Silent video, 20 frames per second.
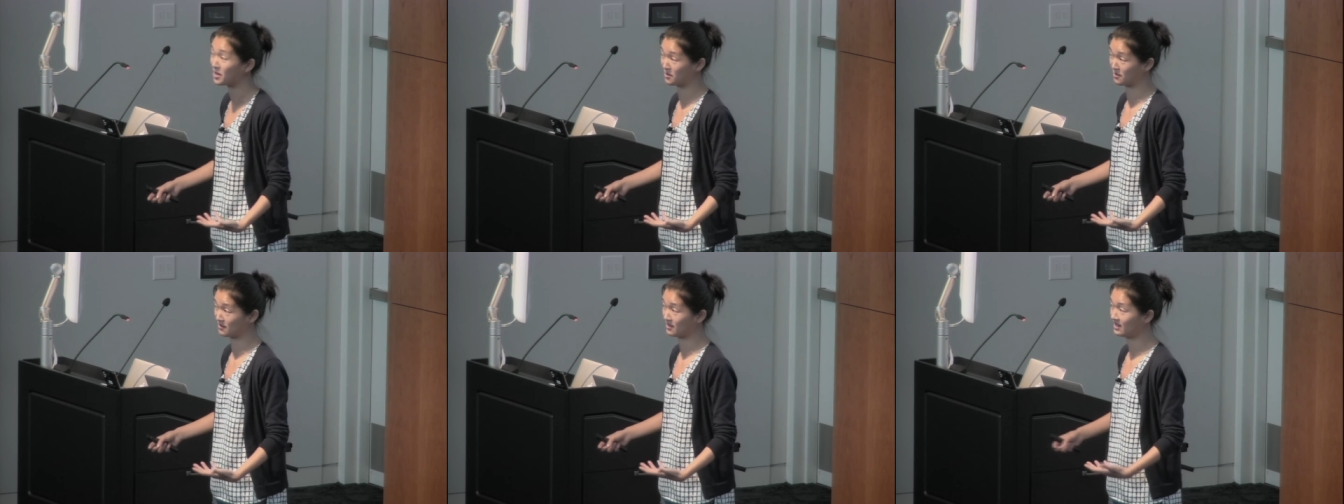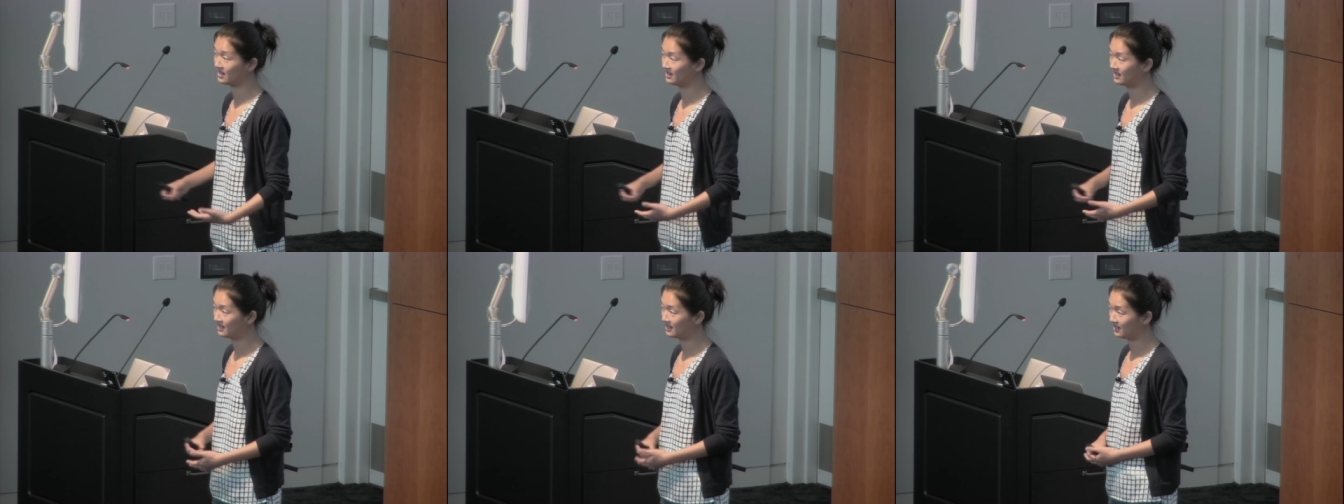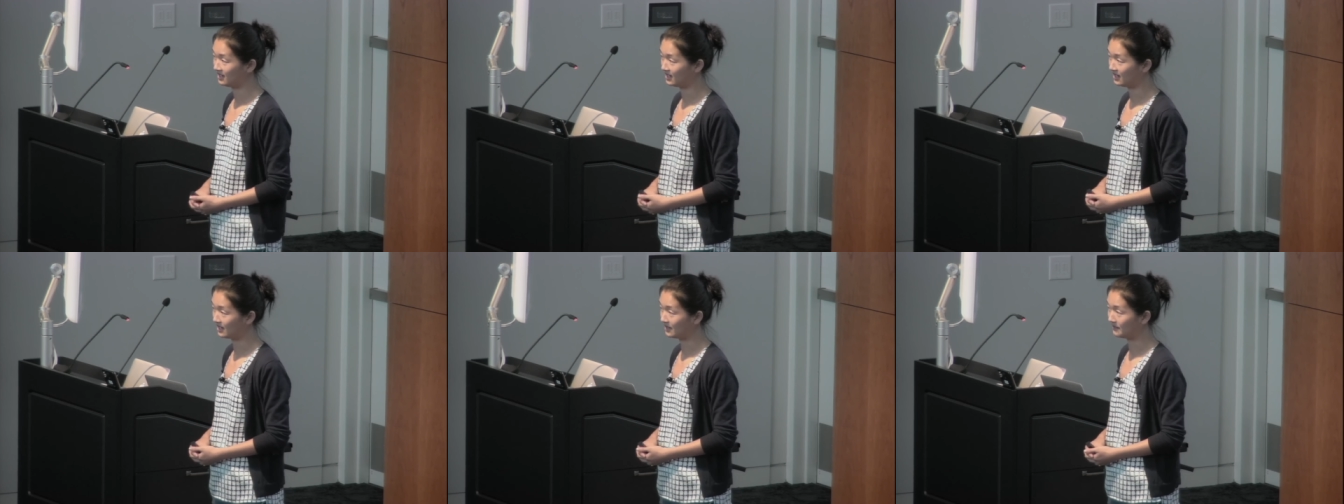know.
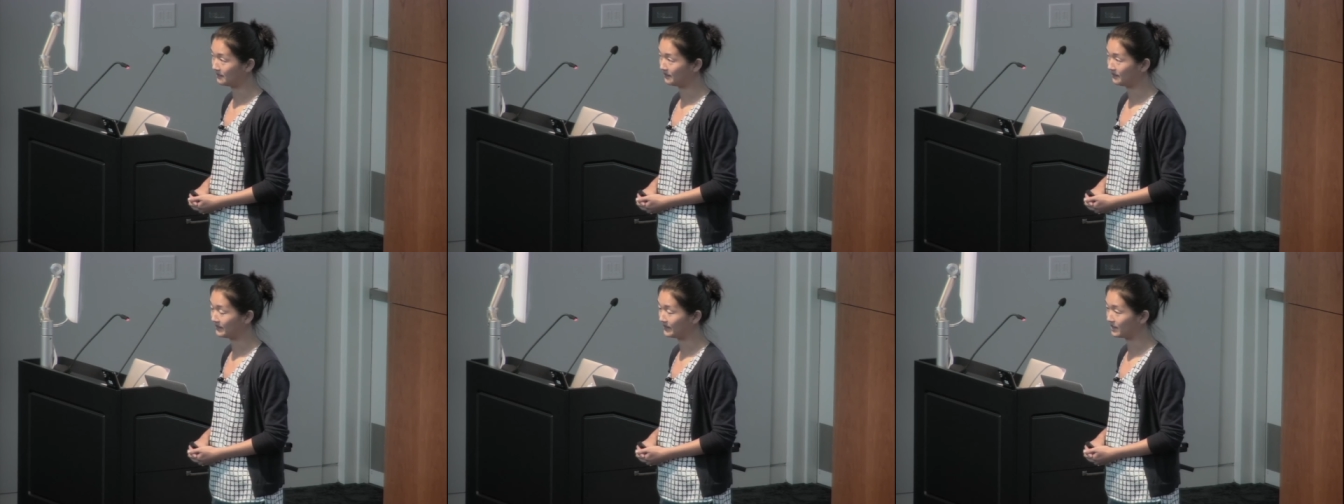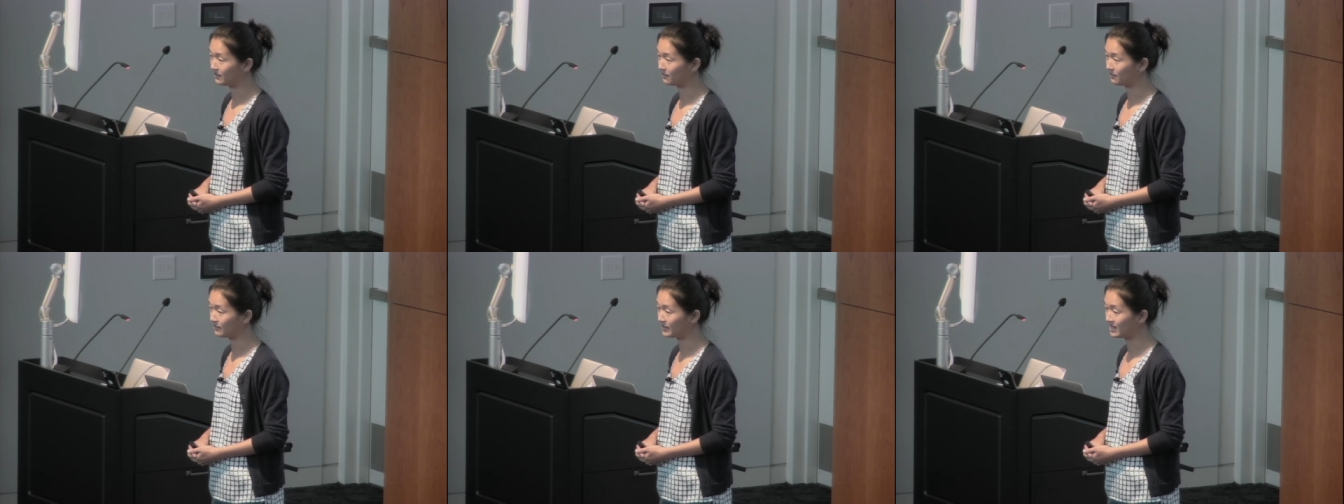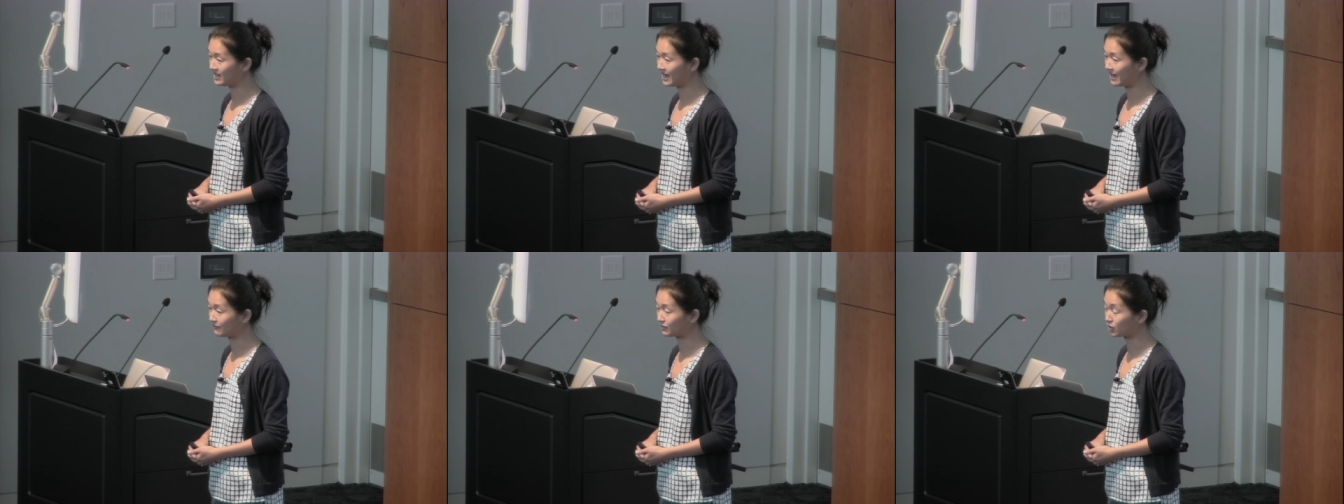Um,
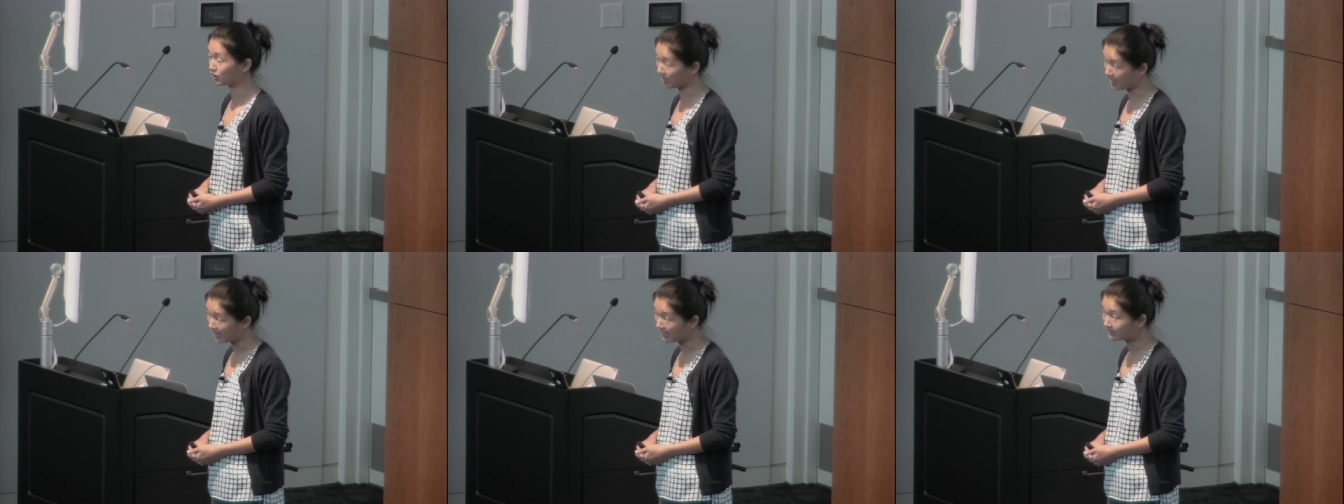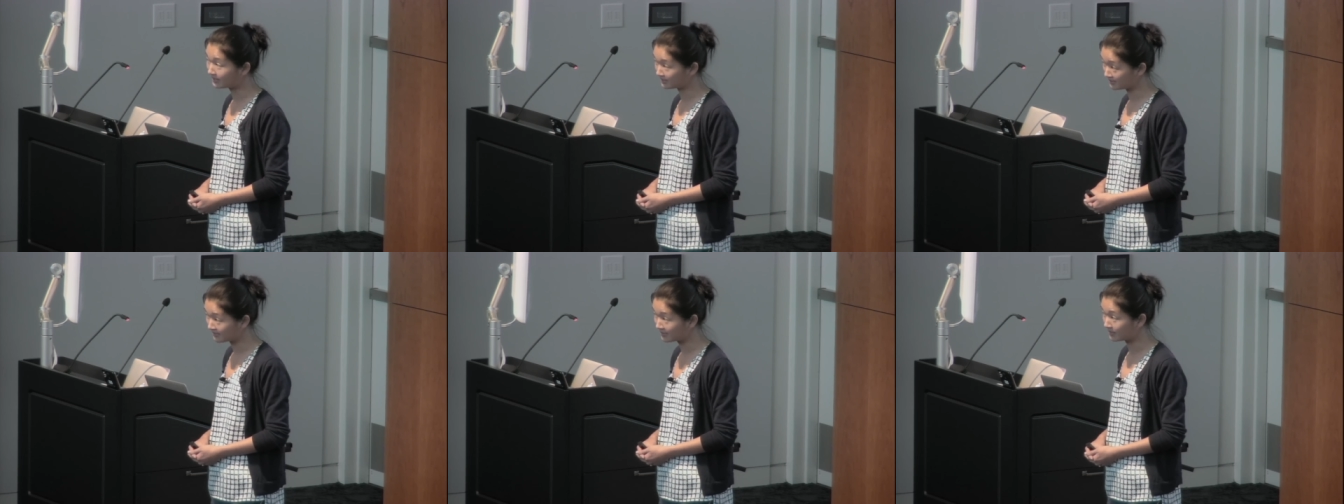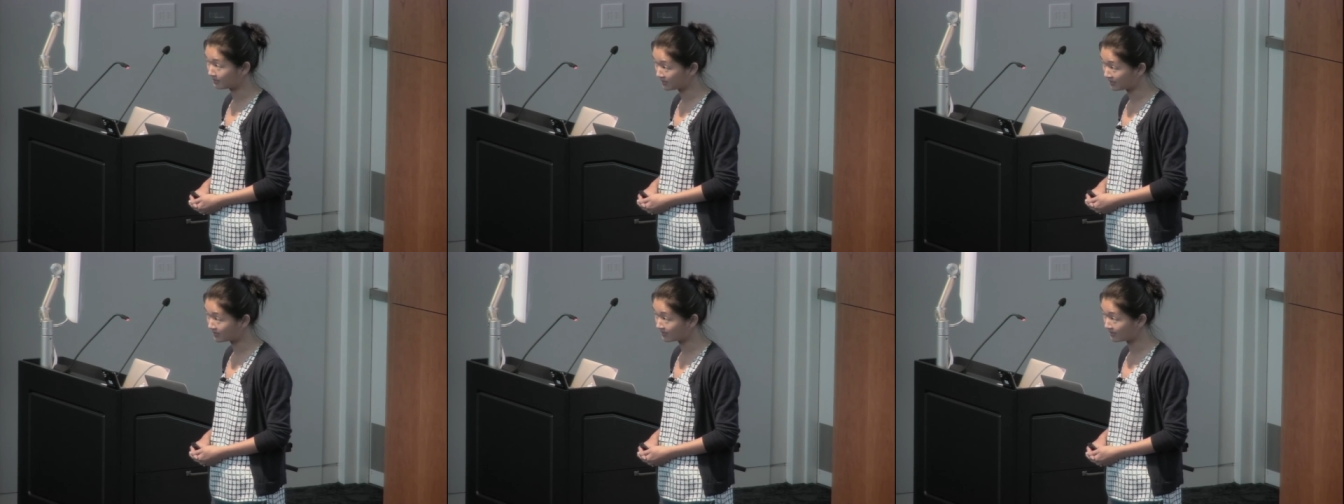we have tried to
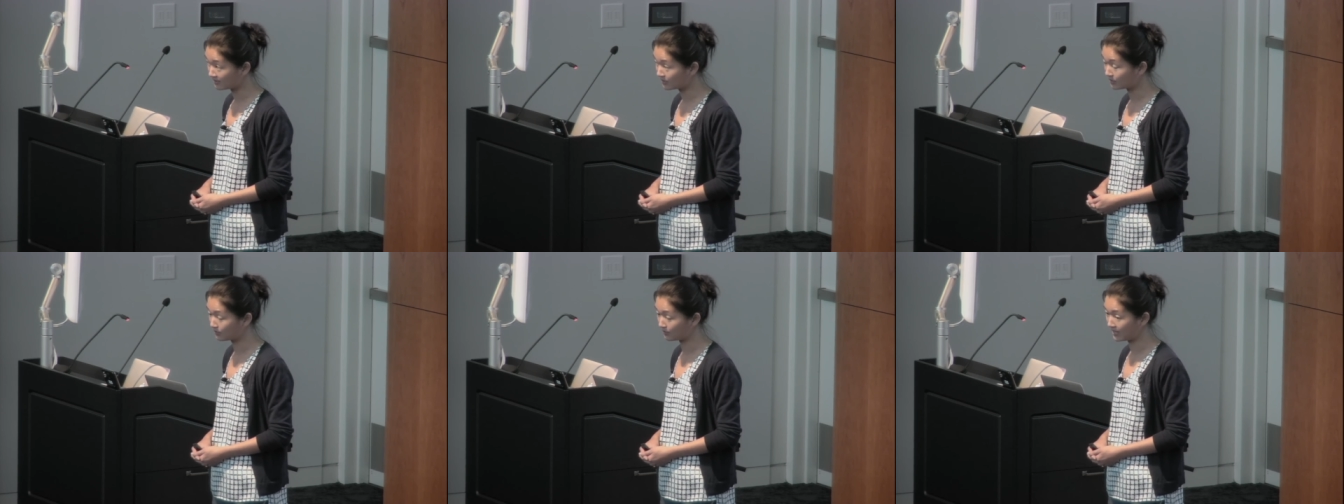some extent.